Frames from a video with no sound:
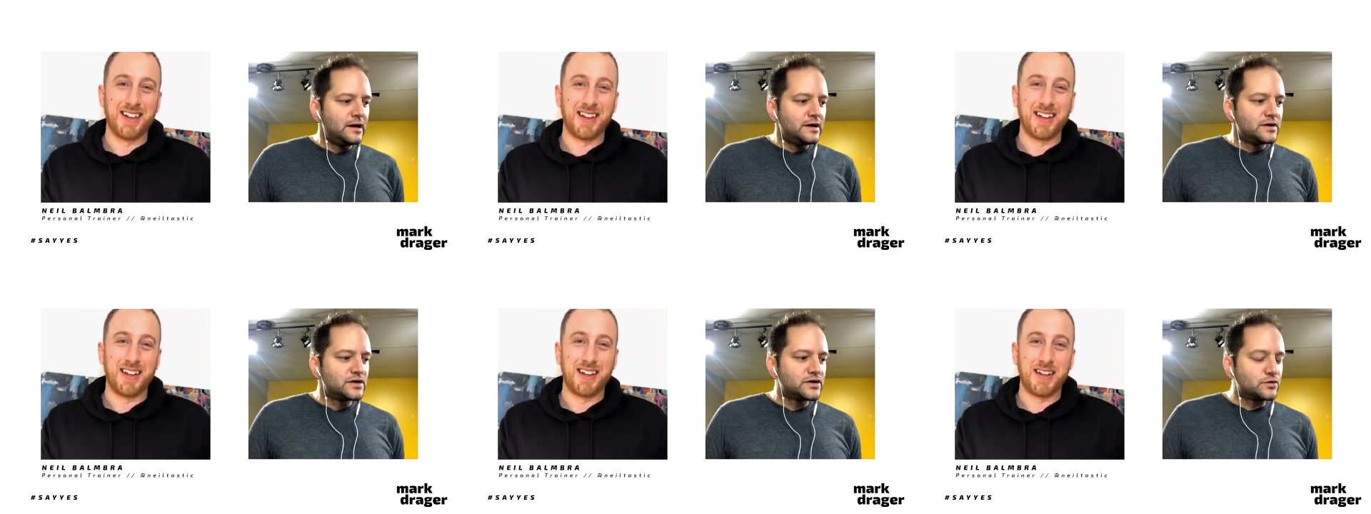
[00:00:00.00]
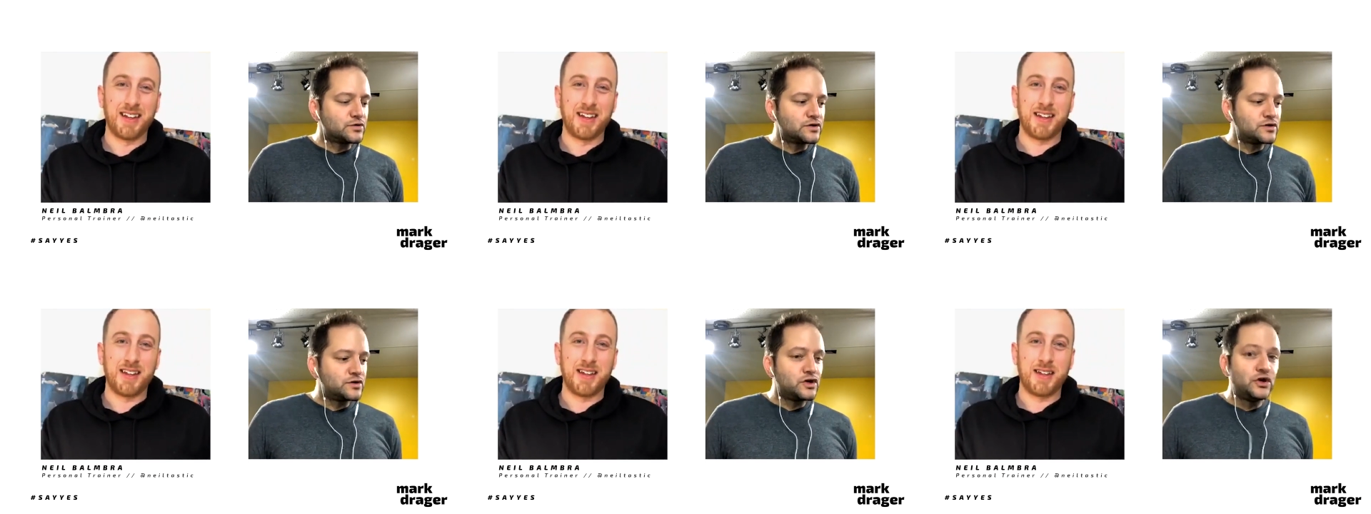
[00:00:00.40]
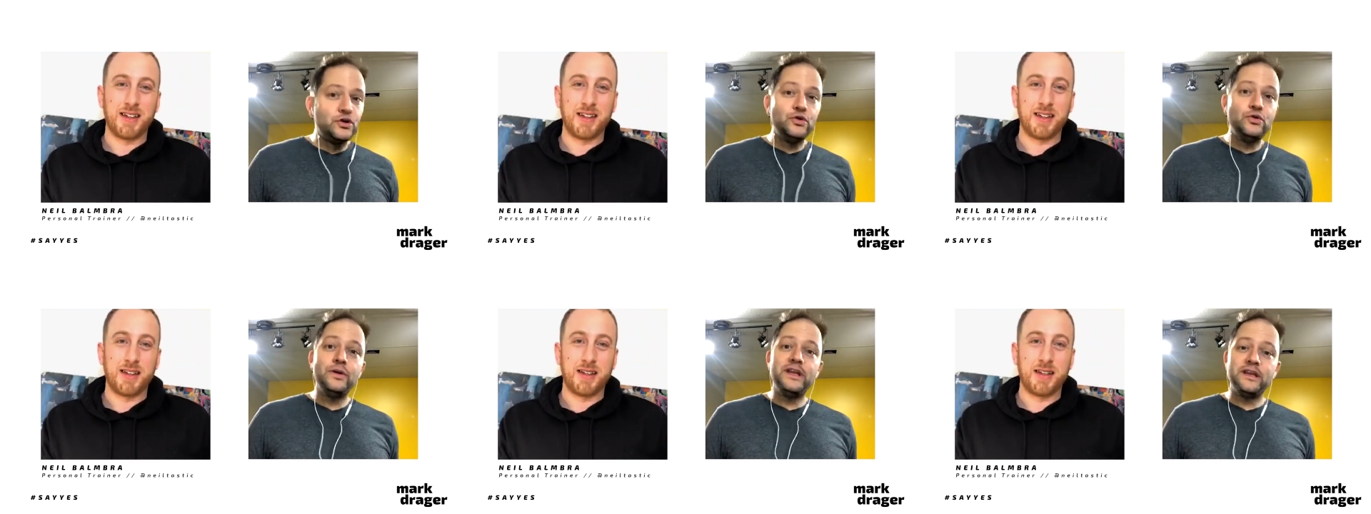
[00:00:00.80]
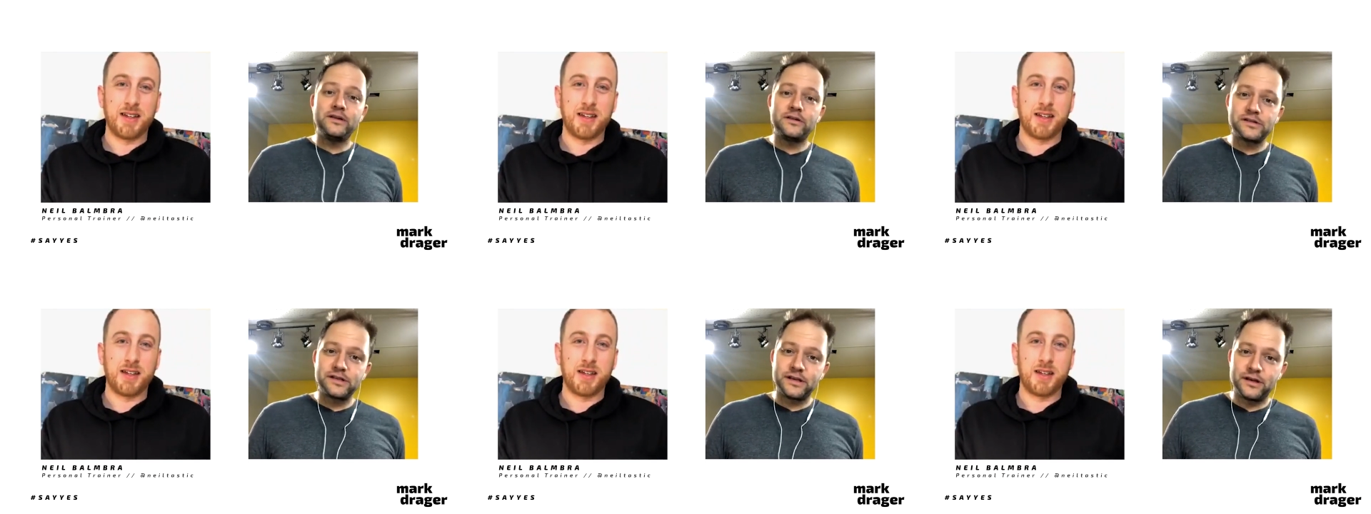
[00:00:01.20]
Speaker 1: So two
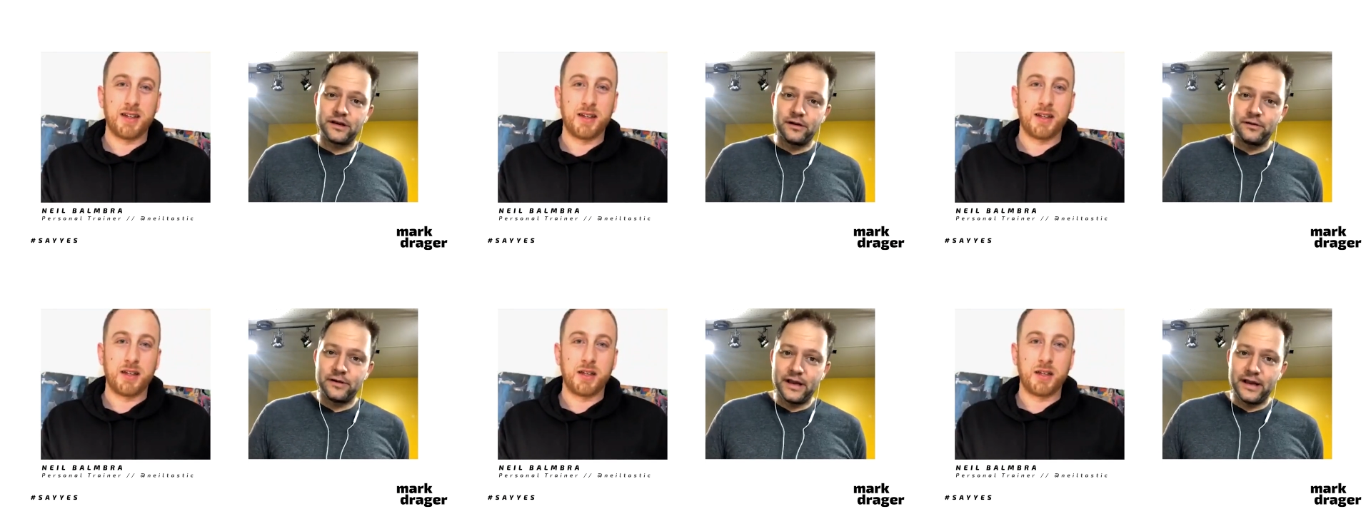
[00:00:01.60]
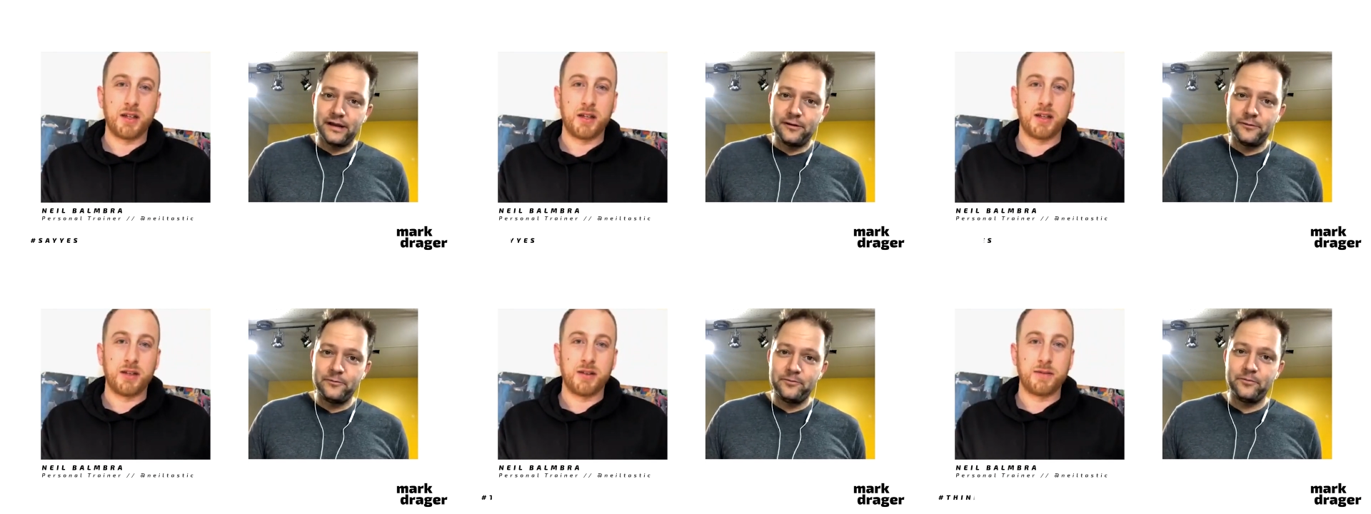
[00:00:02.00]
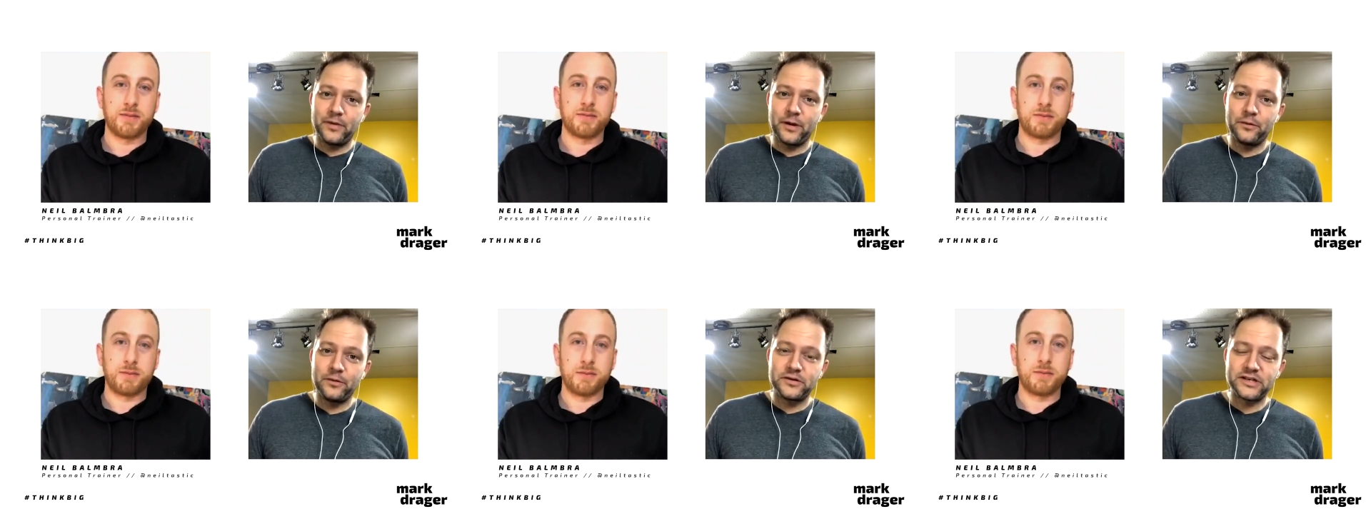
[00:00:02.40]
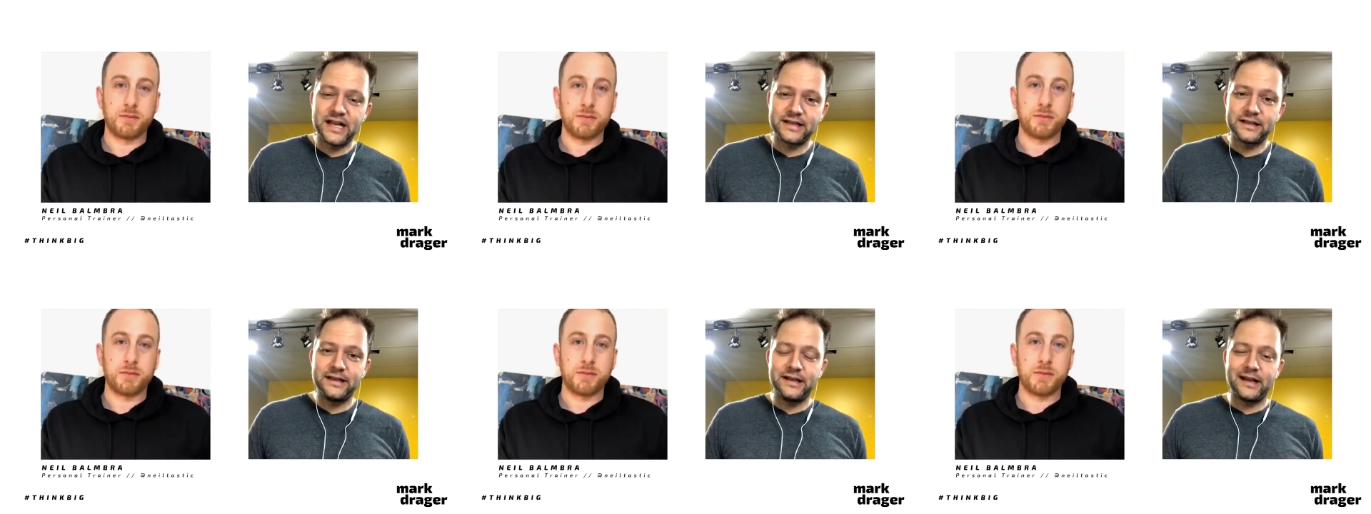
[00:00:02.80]
years ago now, my
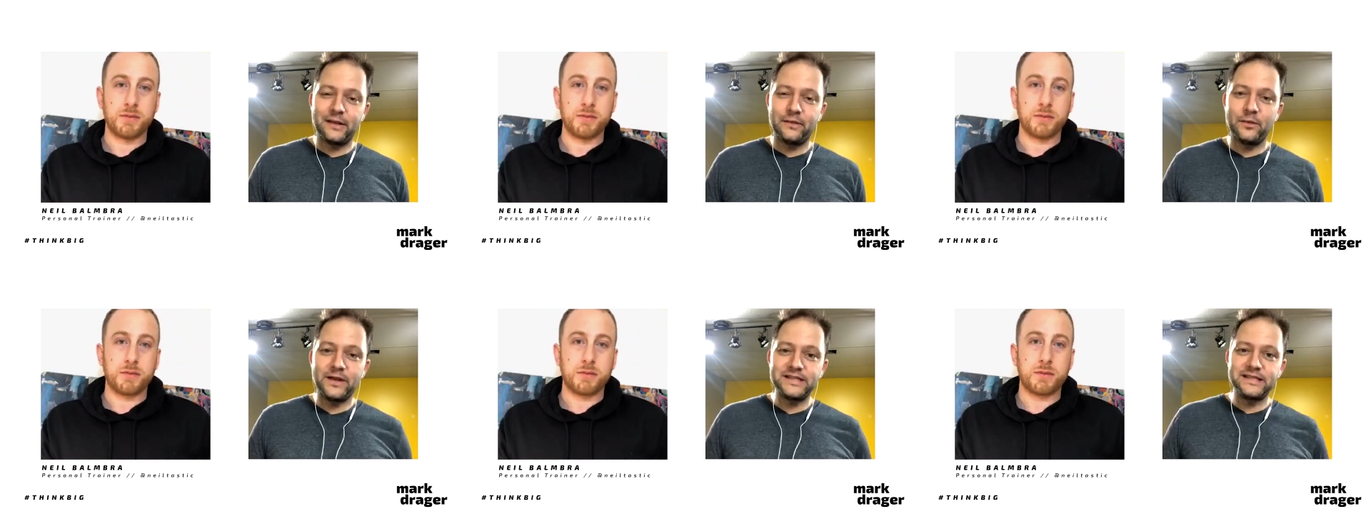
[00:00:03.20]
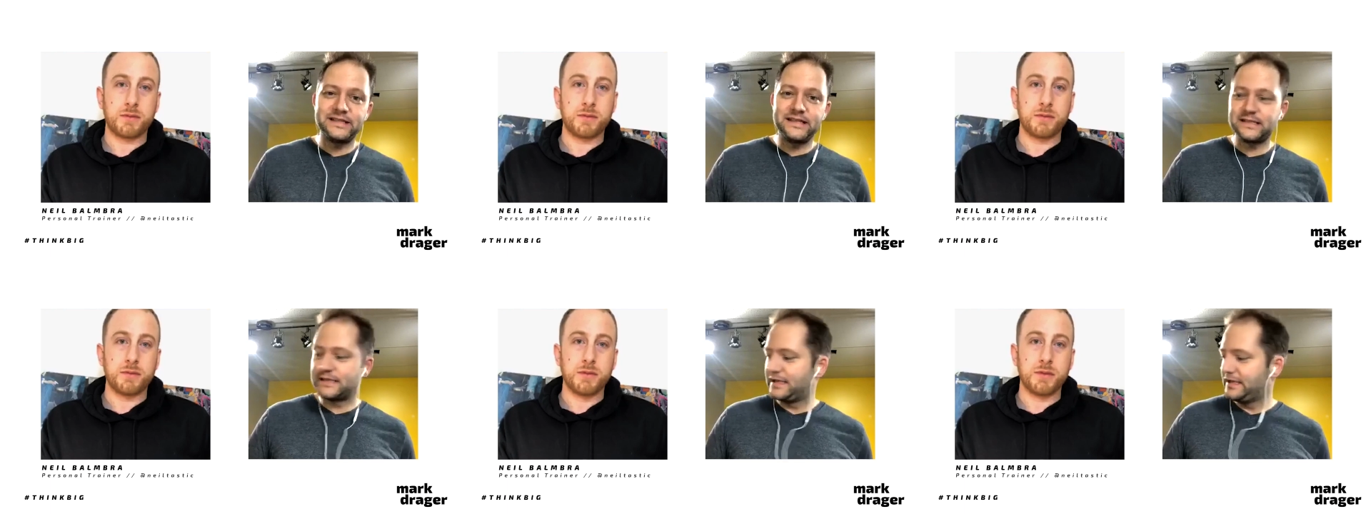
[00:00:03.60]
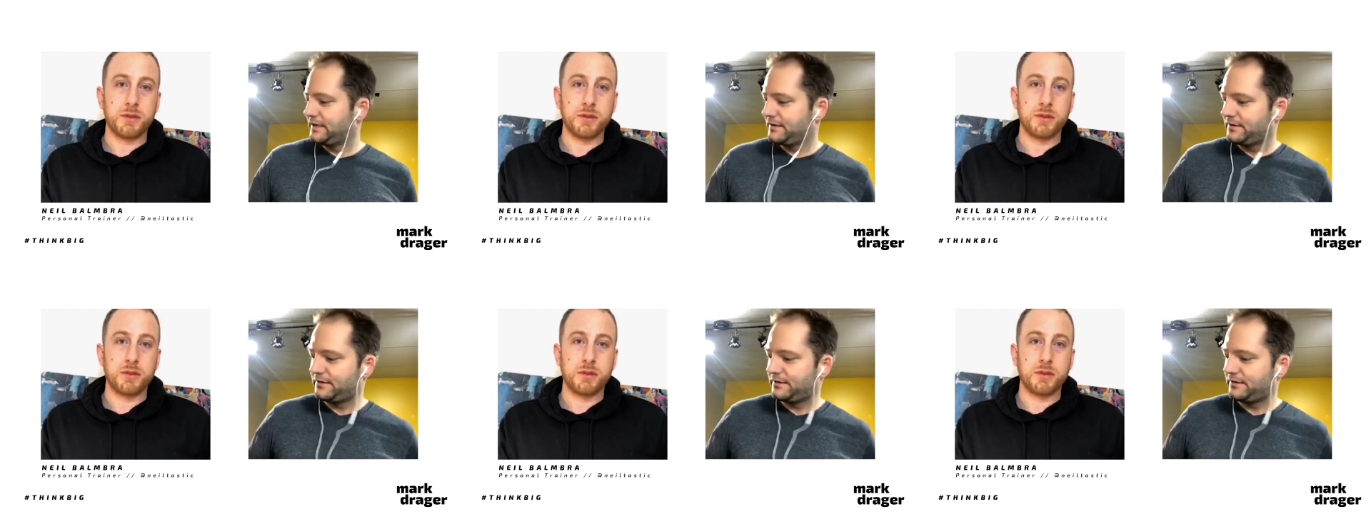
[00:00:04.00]
Jacqueline and I we went to Disney.